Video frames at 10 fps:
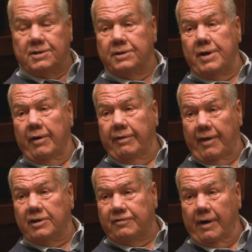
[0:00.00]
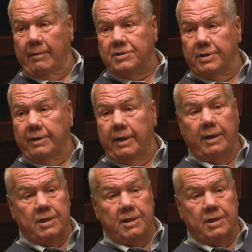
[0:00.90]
said, Terry, thanks very much indeed.